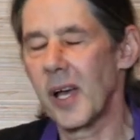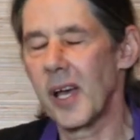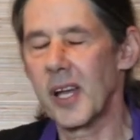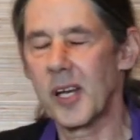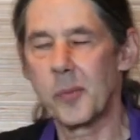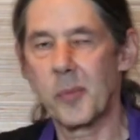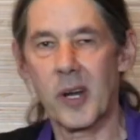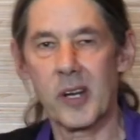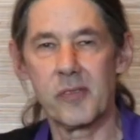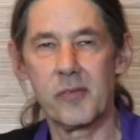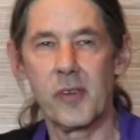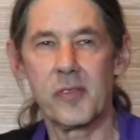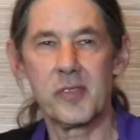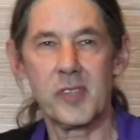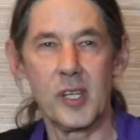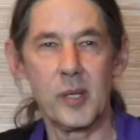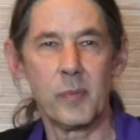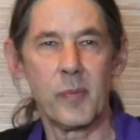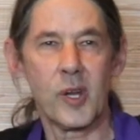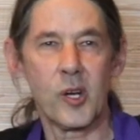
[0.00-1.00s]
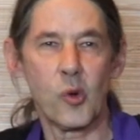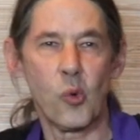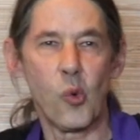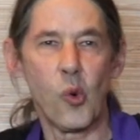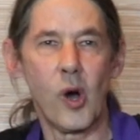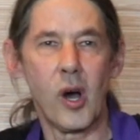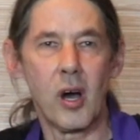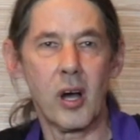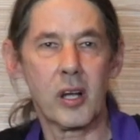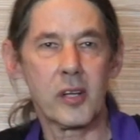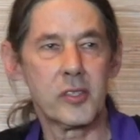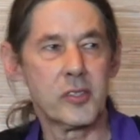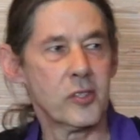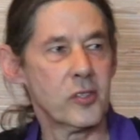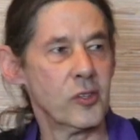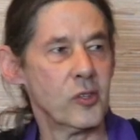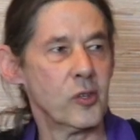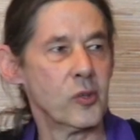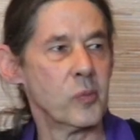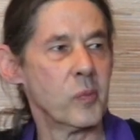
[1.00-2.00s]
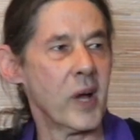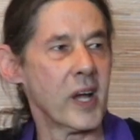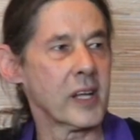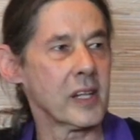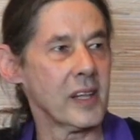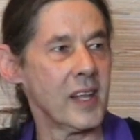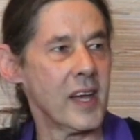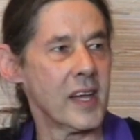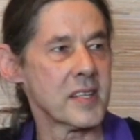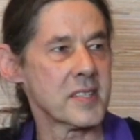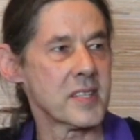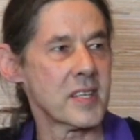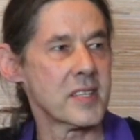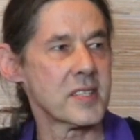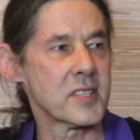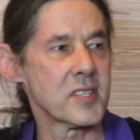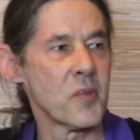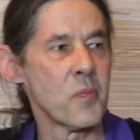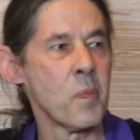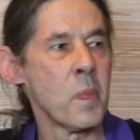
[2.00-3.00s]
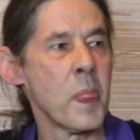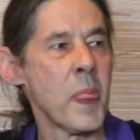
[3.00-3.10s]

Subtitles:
I had about a 15-minute walk to my classes.